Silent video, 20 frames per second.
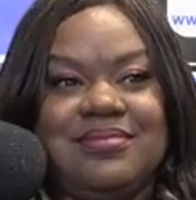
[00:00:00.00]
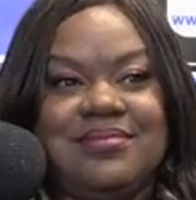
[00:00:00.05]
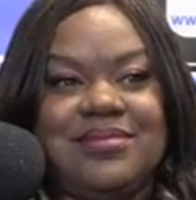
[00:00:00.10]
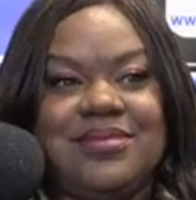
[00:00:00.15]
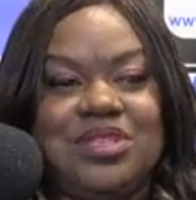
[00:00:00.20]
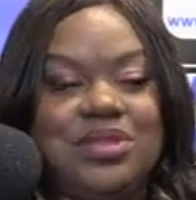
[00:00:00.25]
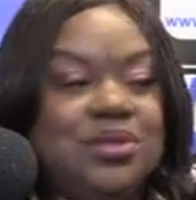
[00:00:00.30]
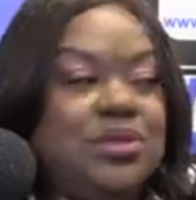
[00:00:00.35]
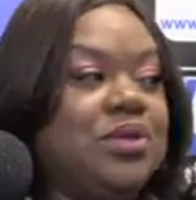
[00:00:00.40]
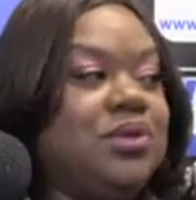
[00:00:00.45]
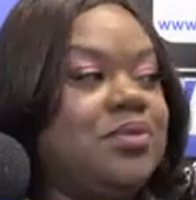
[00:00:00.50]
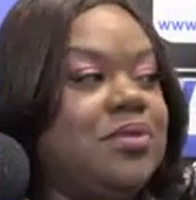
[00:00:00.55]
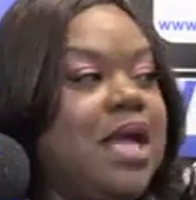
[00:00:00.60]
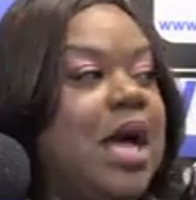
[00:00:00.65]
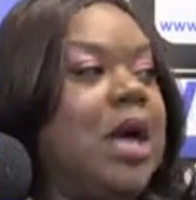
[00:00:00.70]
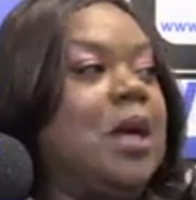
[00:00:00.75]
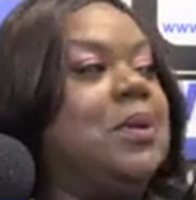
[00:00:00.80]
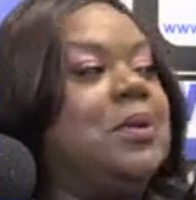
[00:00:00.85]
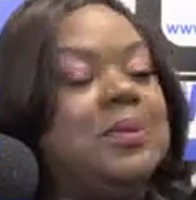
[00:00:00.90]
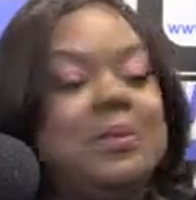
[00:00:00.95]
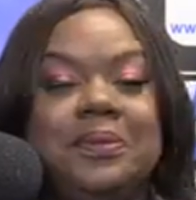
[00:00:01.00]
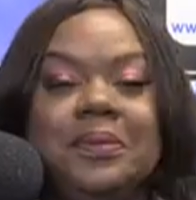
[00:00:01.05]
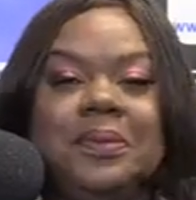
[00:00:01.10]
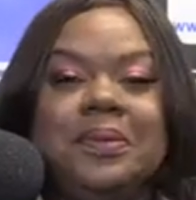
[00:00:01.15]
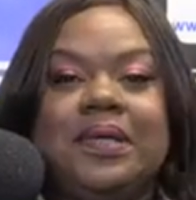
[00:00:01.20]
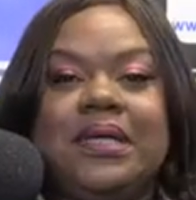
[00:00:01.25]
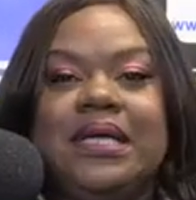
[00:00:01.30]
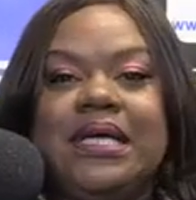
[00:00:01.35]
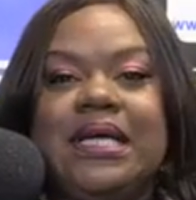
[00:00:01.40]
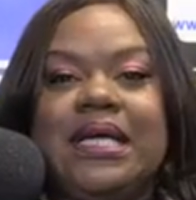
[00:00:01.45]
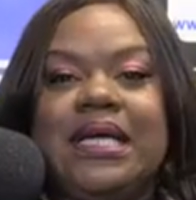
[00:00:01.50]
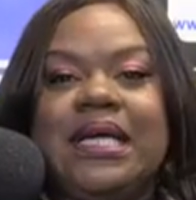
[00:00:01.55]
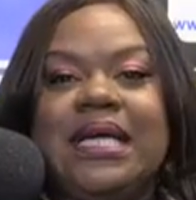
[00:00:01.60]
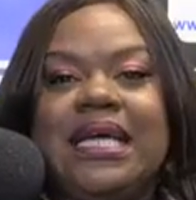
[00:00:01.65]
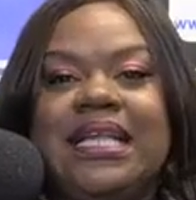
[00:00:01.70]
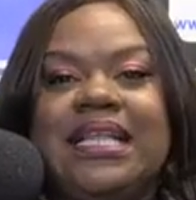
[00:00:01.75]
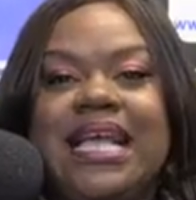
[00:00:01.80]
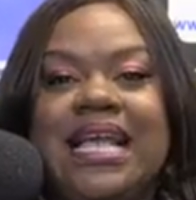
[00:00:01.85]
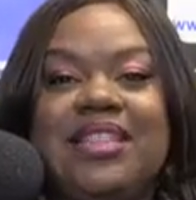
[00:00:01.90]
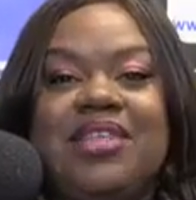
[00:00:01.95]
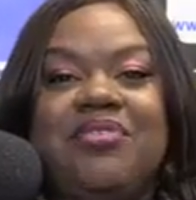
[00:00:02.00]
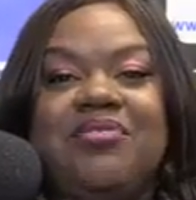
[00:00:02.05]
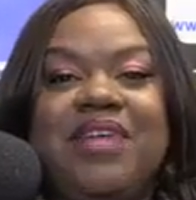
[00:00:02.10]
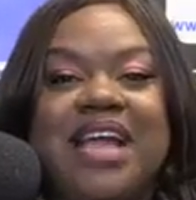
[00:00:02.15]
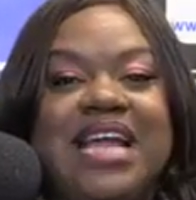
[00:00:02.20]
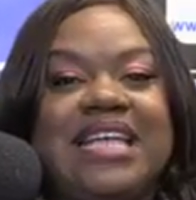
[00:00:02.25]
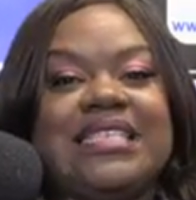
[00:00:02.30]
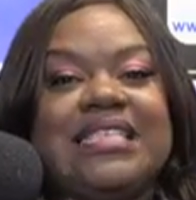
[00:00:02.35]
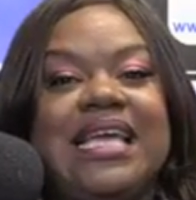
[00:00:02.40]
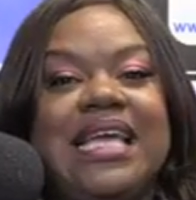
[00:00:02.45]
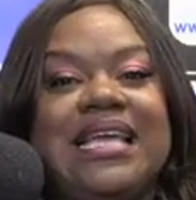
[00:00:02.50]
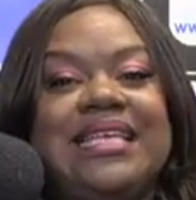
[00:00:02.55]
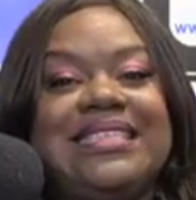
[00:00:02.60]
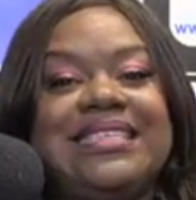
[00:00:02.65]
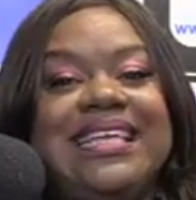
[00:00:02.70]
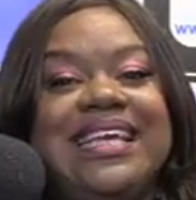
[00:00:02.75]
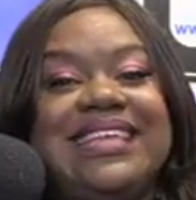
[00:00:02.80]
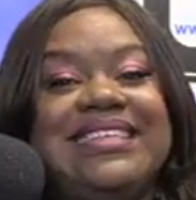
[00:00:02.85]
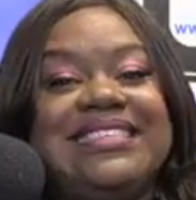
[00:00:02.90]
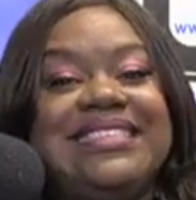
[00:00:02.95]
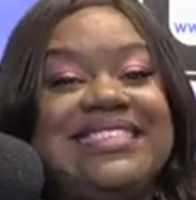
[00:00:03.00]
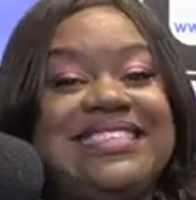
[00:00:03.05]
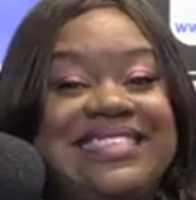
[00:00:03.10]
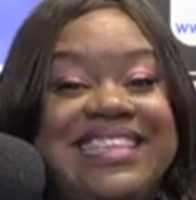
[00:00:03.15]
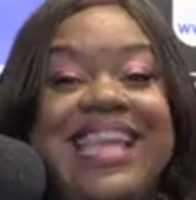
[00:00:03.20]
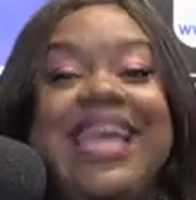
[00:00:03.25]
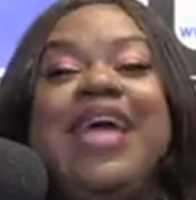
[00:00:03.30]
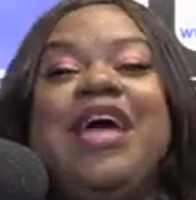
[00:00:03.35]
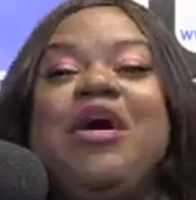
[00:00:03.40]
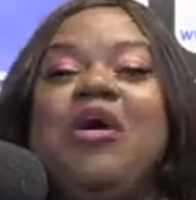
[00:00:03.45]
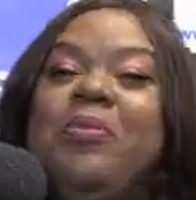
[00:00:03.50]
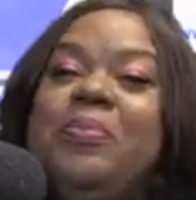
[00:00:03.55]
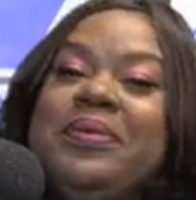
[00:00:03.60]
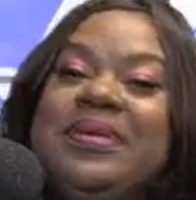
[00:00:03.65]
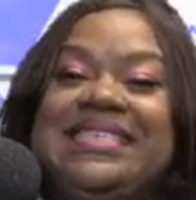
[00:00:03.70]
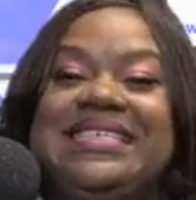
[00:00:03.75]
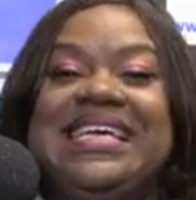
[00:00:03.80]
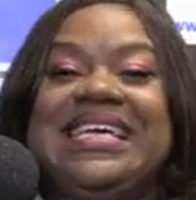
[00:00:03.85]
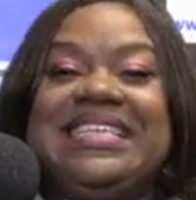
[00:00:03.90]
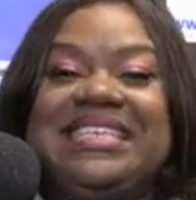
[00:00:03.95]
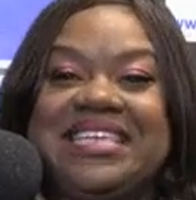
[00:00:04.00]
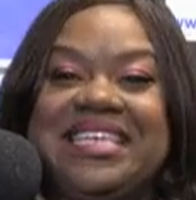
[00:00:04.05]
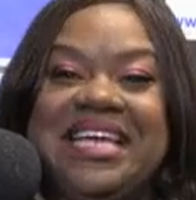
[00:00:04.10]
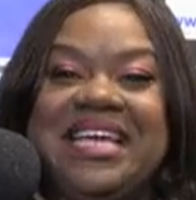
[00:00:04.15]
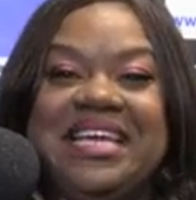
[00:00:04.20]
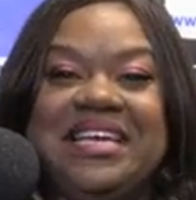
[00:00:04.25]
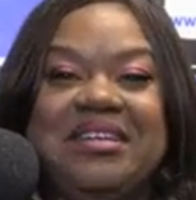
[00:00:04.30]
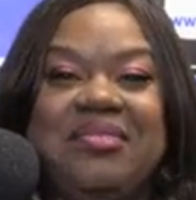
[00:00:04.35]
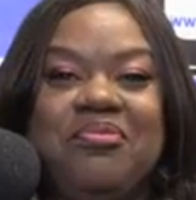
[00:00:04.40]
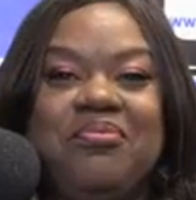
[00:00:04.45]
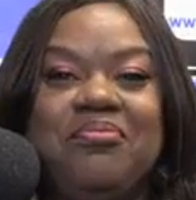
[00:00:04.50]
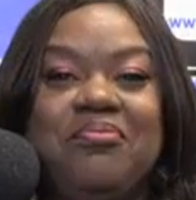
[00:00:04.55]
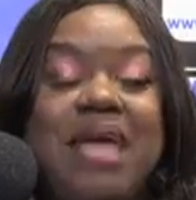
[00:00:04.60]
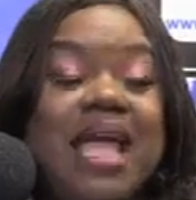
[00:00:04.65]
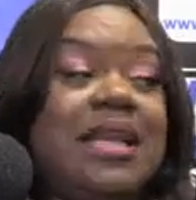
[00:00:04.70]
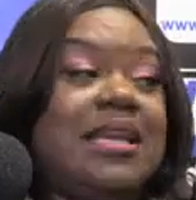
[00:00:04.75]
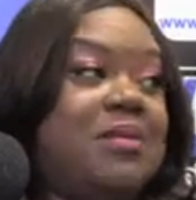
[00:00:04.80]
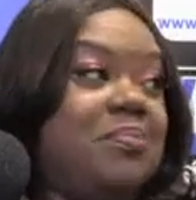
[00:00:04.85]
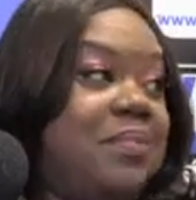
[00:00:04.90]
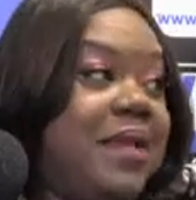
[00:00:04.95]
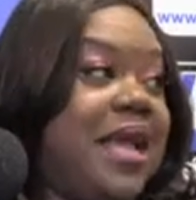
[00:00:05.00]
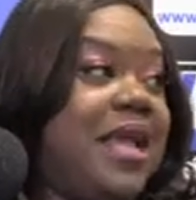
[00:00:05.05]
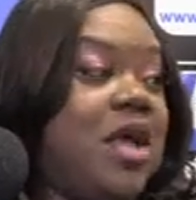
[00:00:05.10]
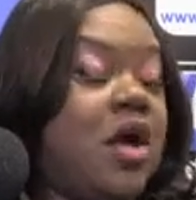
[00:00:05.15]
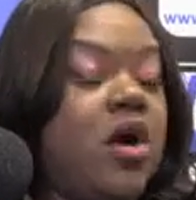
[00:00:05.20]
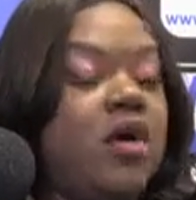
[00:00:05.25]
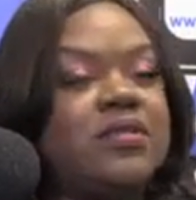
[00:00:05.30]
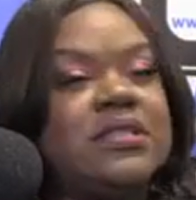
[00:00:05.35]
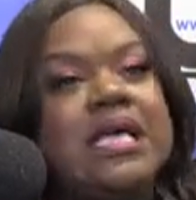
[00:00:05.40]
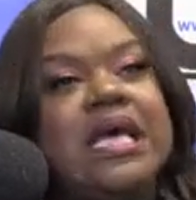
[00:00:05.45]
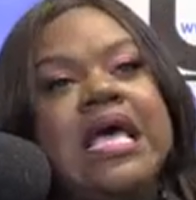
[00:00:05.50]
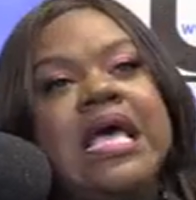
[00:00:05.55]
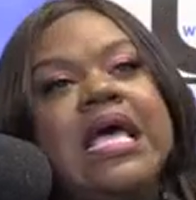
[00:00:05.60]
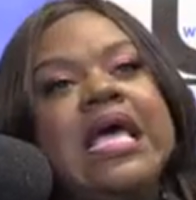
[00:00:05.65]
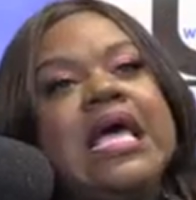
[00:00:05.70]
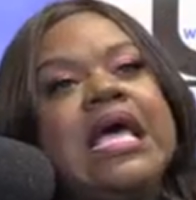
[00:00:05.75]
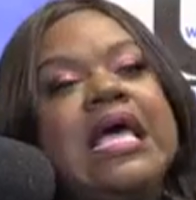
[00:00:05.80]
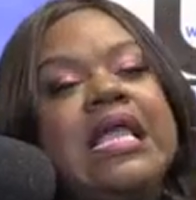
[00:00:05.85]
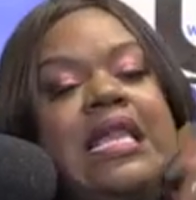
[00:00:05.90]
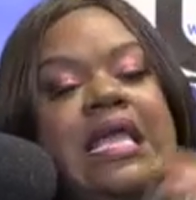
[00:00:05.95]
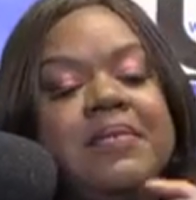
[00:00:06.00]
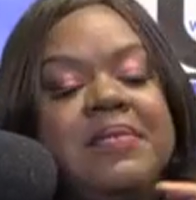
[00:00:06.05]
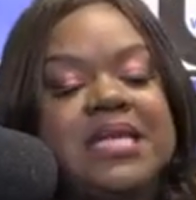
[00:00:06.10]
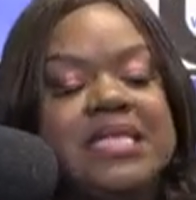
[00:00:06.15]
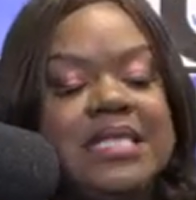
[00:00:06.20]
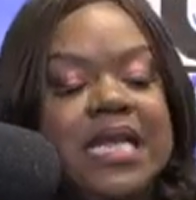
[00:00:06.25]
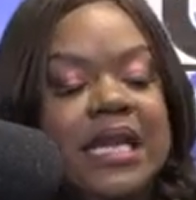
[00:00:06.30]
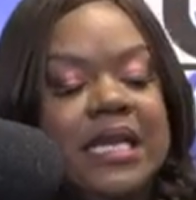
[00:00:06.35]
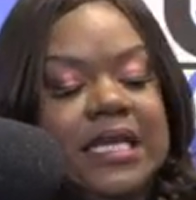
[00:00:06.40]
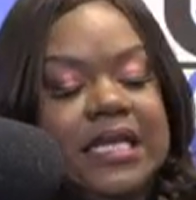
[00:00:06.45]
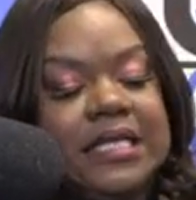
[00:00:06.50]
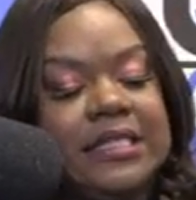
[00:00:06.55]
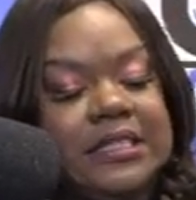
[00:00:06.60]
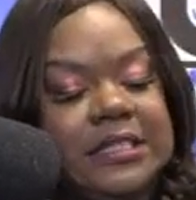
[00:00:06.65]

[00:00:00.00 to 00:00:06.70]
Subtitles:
do you know that the Redskins can still potentially make the playoffs? Let me say this.